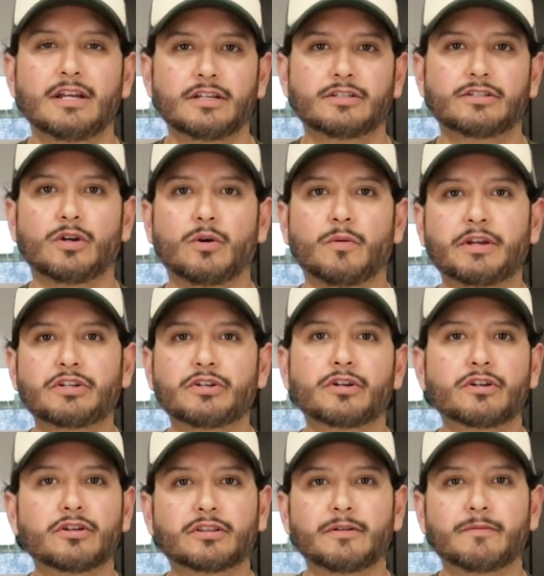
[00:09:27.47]
So make sure you
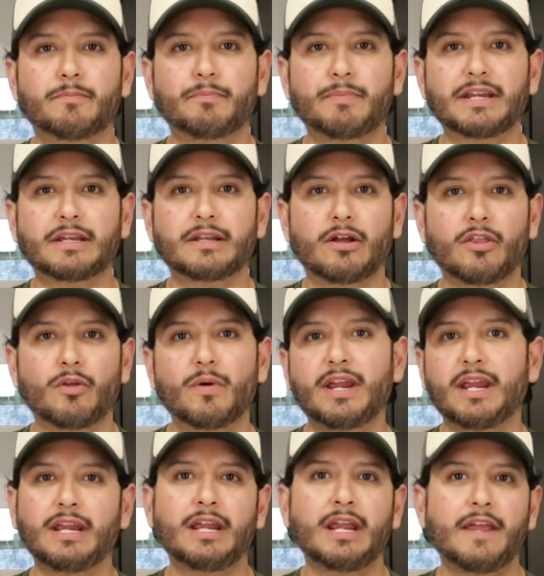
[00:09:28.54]
cook the bacon all the
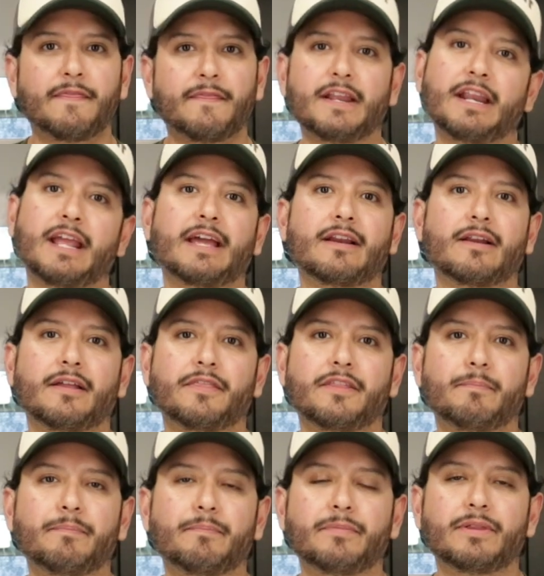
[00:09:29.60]
way, then add
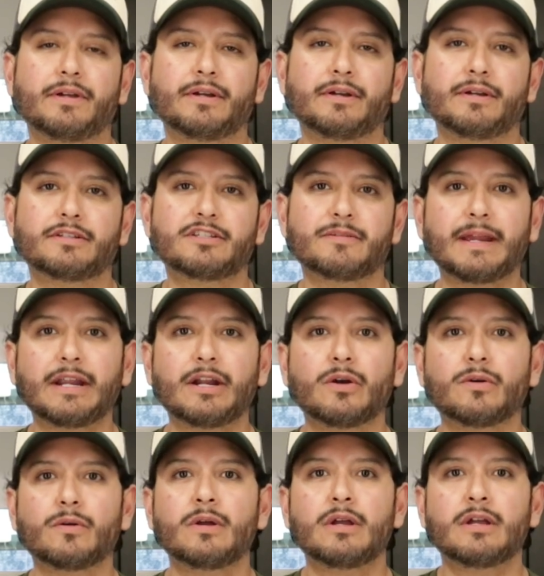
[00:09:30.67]
the
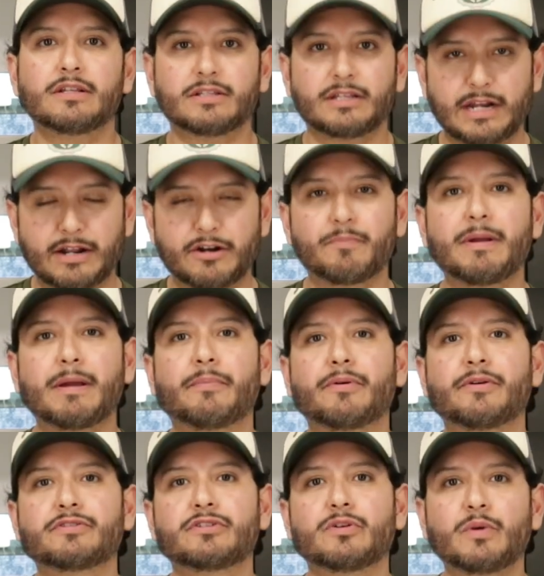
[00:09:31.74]
tomato, serrano
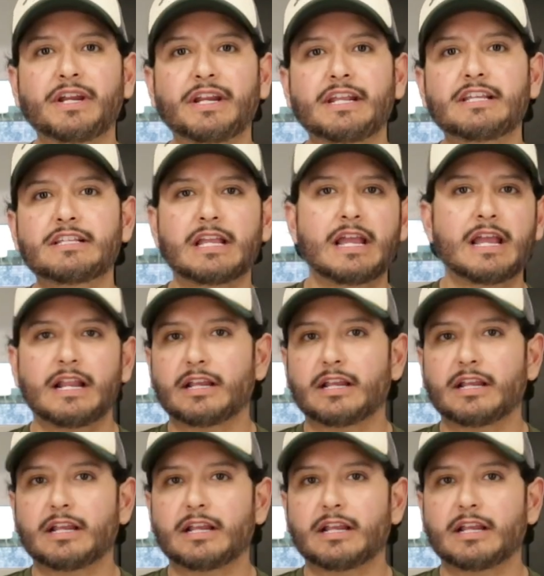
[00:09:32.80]
peppers, the weenies,